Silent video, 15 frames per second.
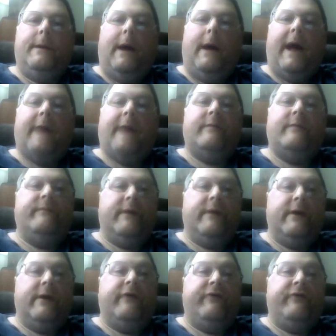I have a
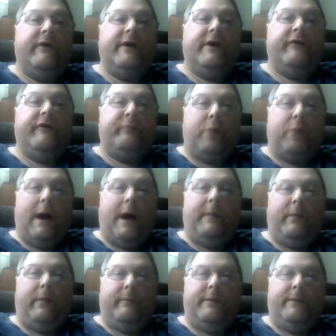very serious
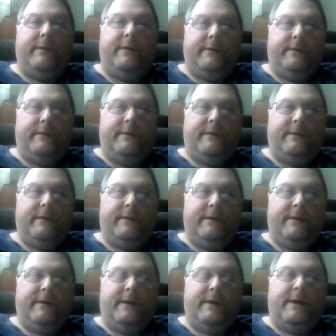problem
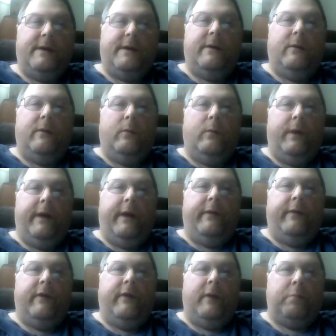
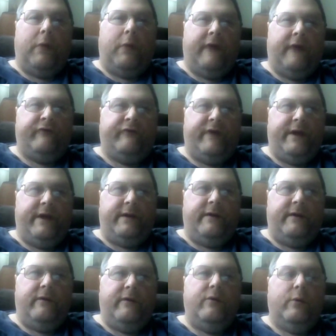with a president
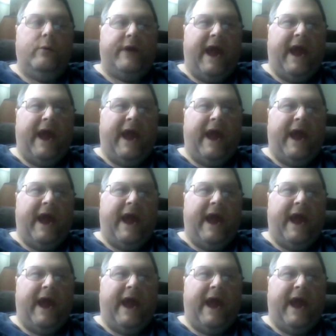who